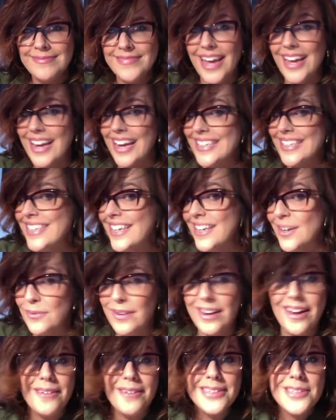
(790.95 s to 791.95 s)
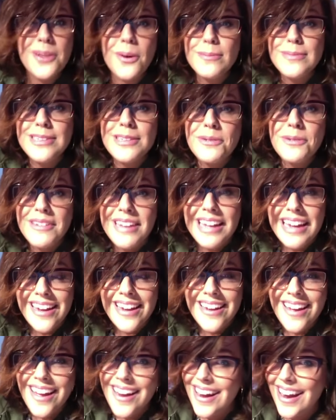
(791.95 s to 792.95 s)
And I did it when I was
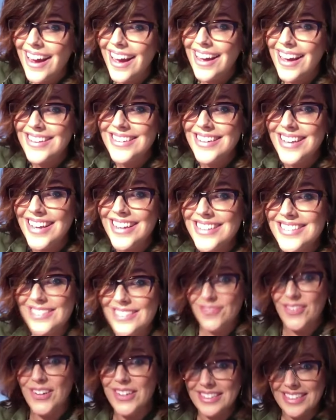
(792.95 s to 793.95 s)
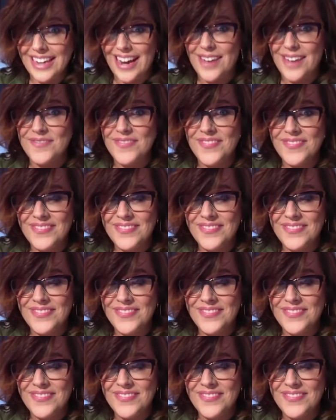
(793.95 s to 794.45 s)
homeschooling, and I had kids full time